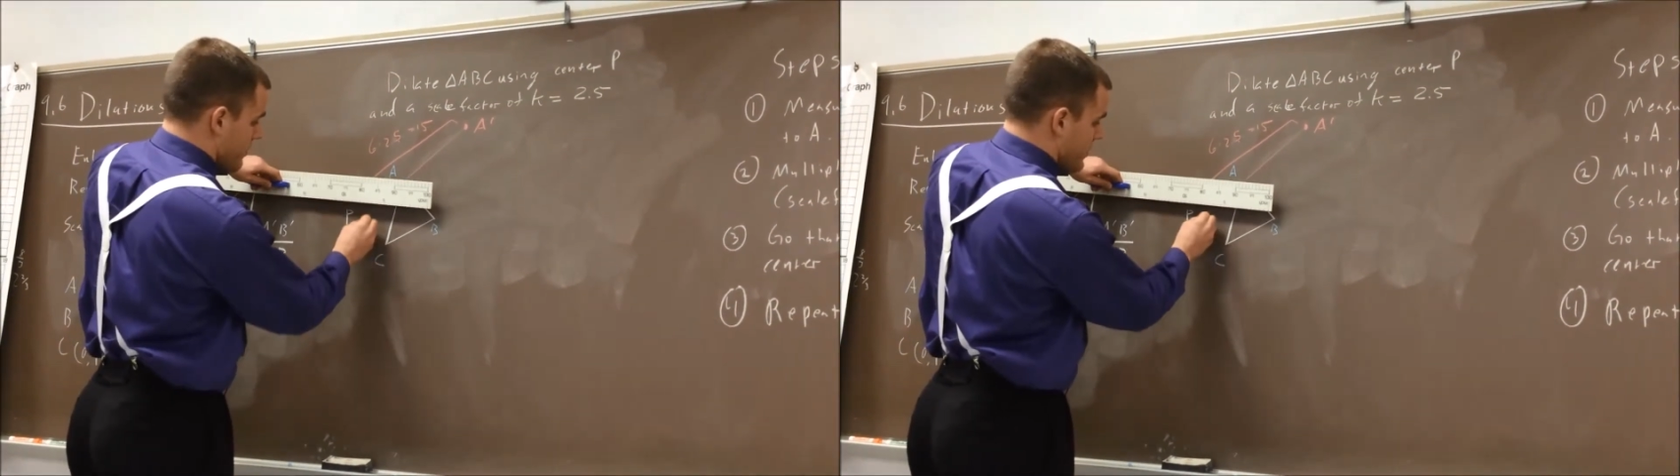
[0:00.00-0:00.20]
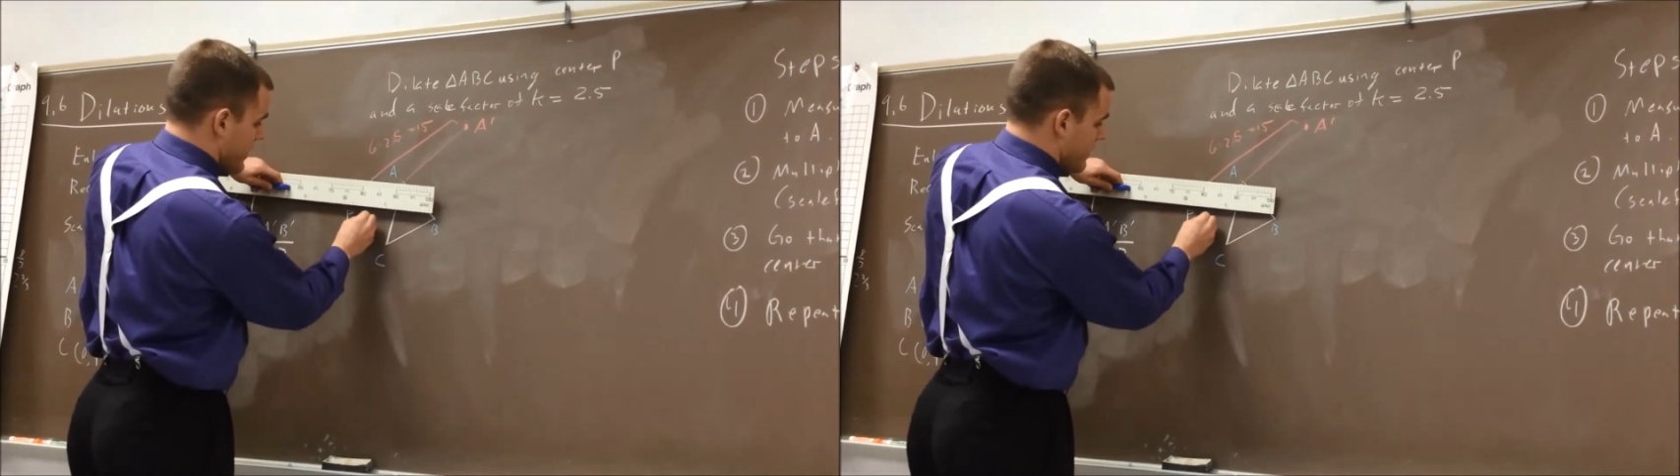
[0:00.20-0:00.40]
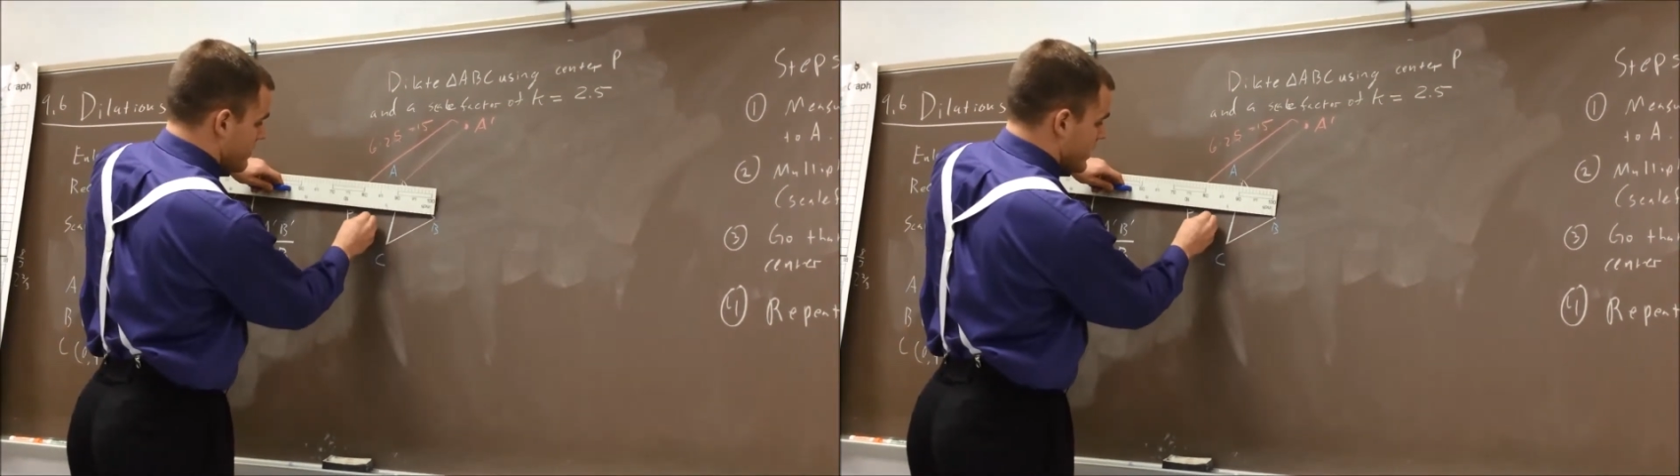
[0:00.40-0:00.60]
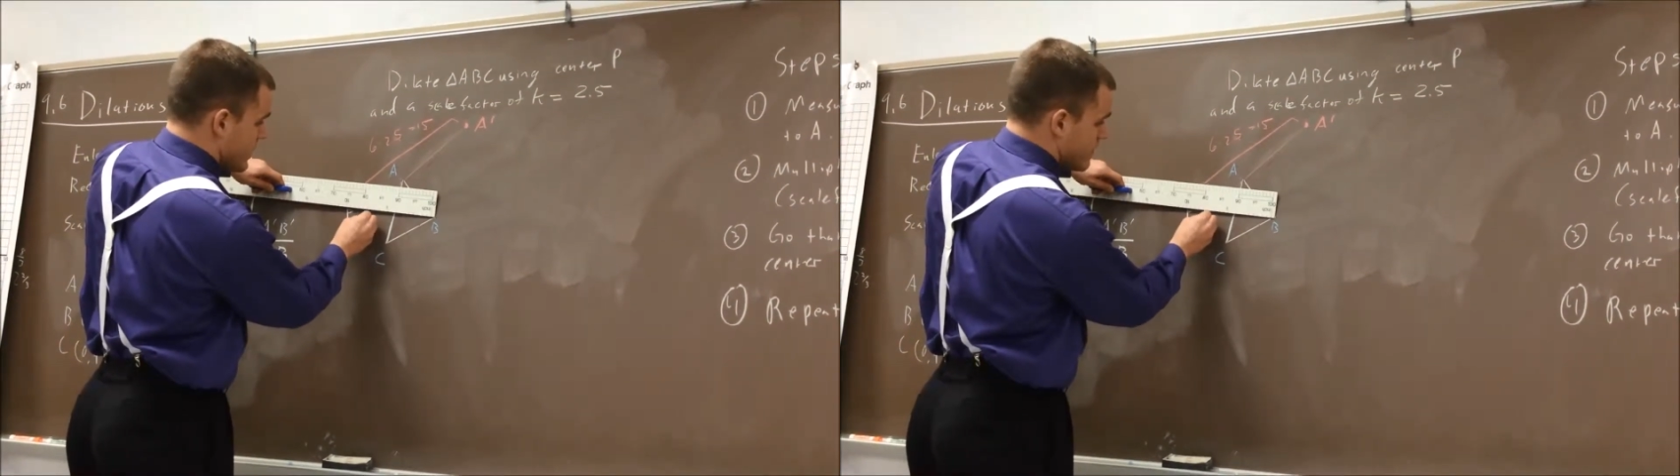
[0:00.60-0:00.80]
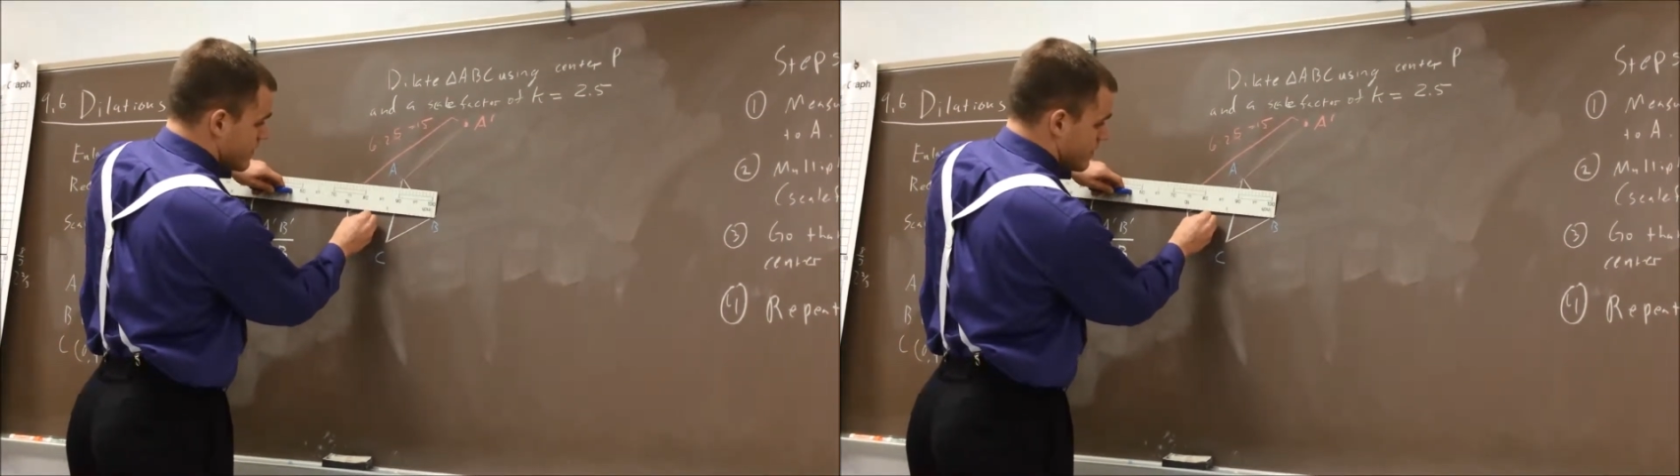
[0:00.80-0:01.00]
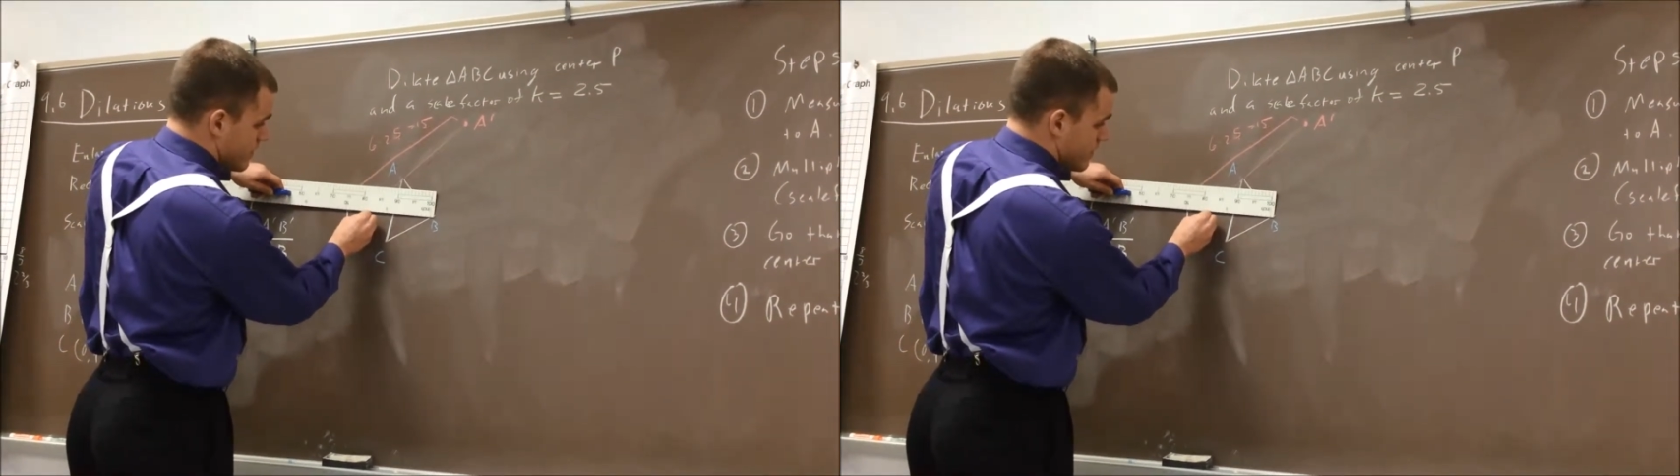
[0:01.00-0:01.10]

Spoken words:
P to B,